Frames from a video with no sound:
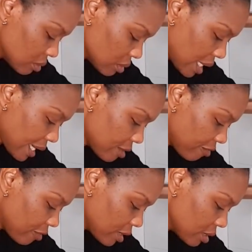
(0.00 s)
naked
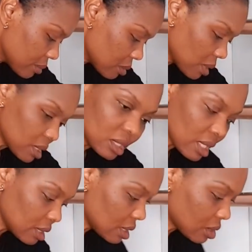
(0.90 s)
flame. But
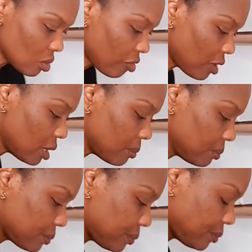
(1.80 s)
here there's no flame,
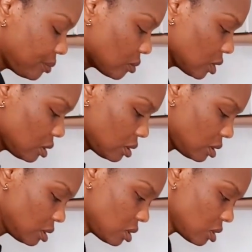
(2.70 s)

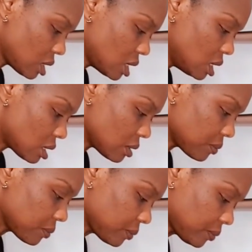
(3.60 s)
it's just heat
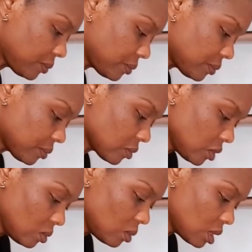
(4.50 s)

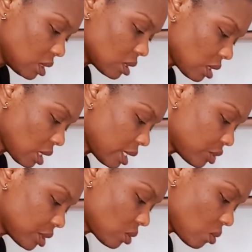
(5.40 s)
with the
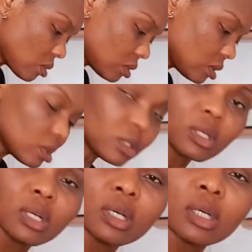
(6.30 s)
electric one.
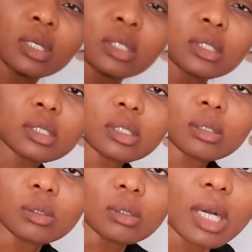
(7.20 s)

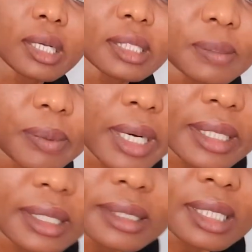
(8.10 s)
So I
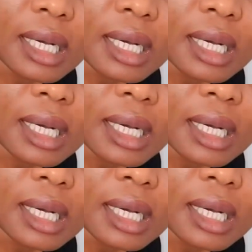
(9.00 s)
spread it